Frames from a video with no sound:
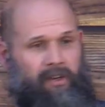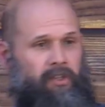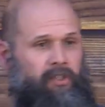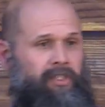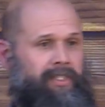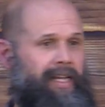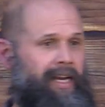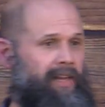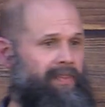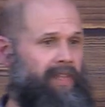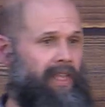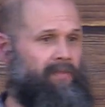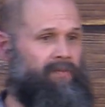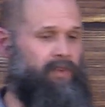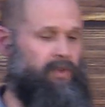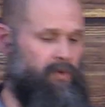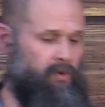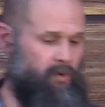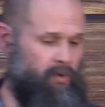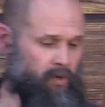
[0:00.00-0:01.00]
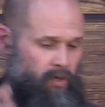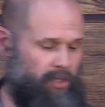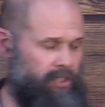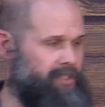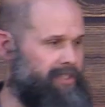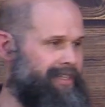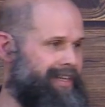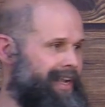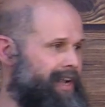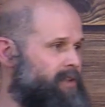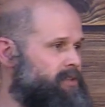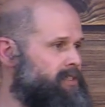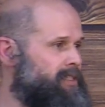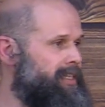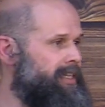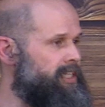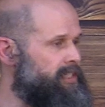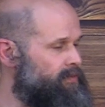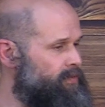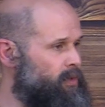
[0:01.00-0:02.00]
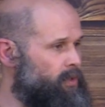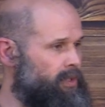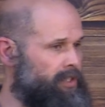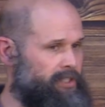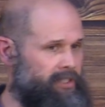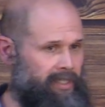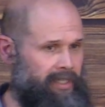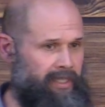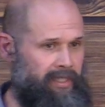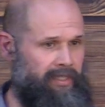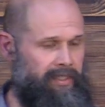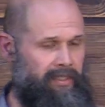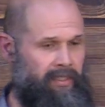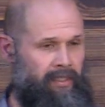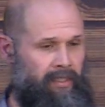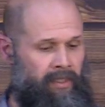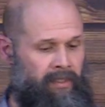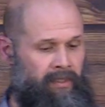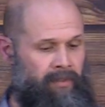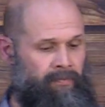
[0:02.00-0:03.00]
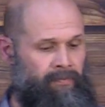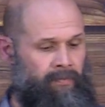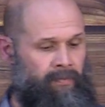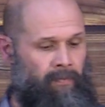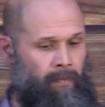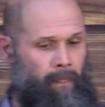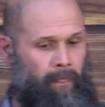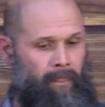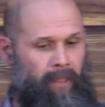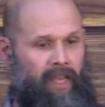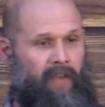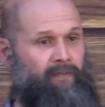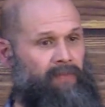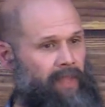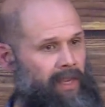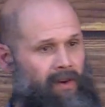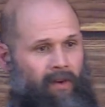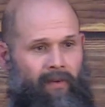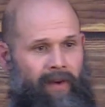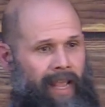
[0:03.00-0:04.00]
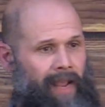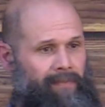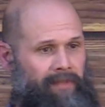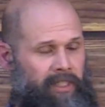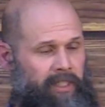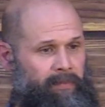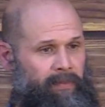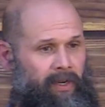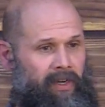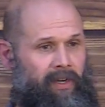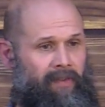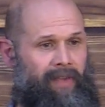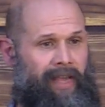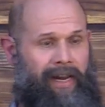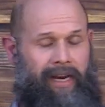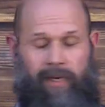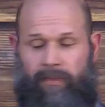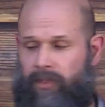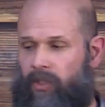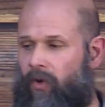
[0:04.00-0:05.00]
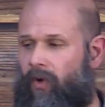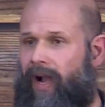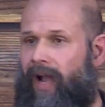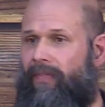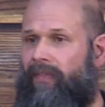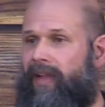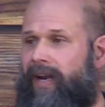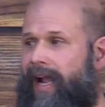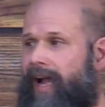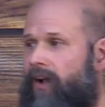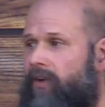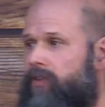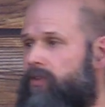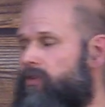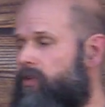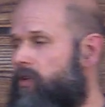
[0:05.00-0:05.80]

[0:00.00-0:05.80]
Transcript: understand it. They view Christian counseling as foolishness if they don't have the Spirit of God in them. So how do